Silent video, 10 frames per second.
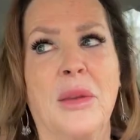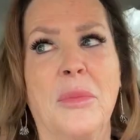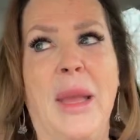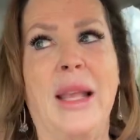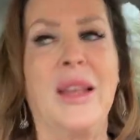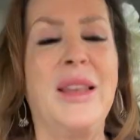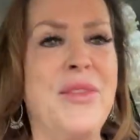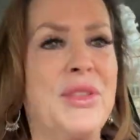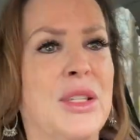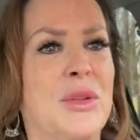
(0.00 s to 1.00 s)

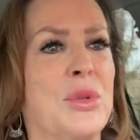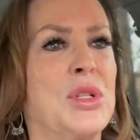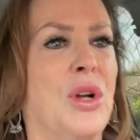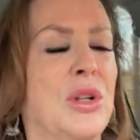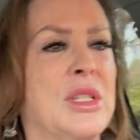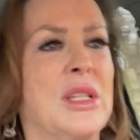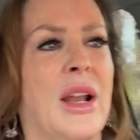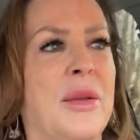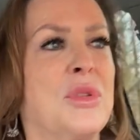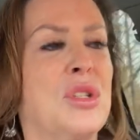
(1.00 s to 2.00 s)
magnificent results and
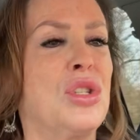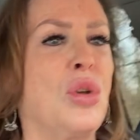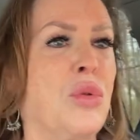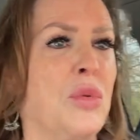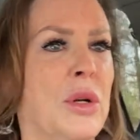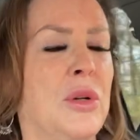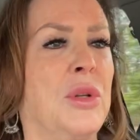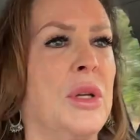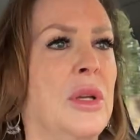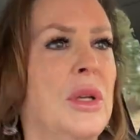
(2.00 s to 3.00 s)
I'm so
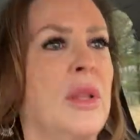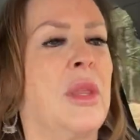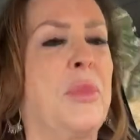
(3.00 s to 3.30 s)
thrilled that